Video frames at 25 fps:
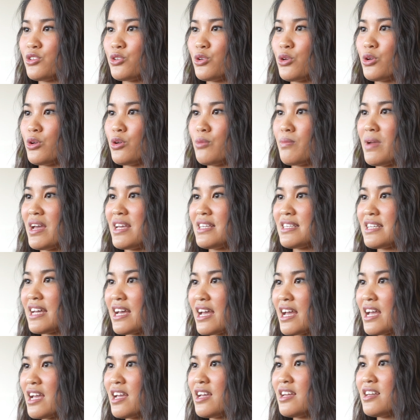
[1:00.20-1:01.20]
to
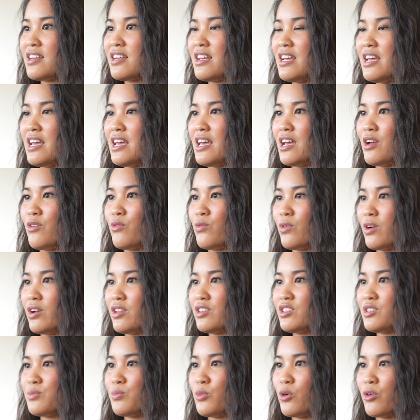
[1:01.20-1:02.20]
maintain, it
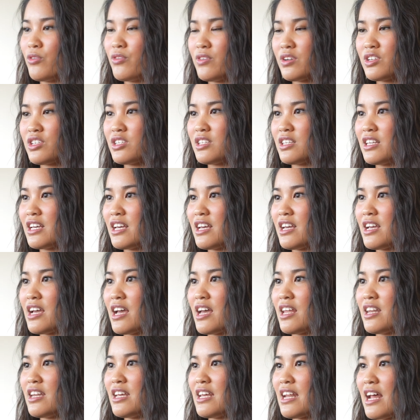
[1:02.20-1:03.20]
runs more efficiently,
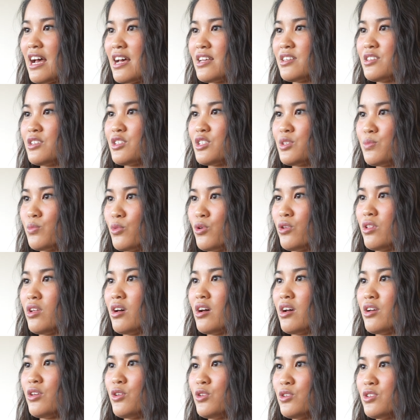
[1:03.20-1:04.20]
and it has a
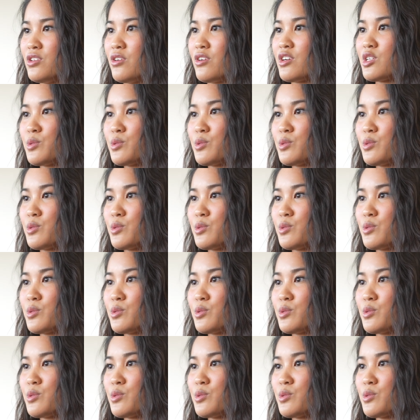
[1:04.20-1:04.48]
smoother user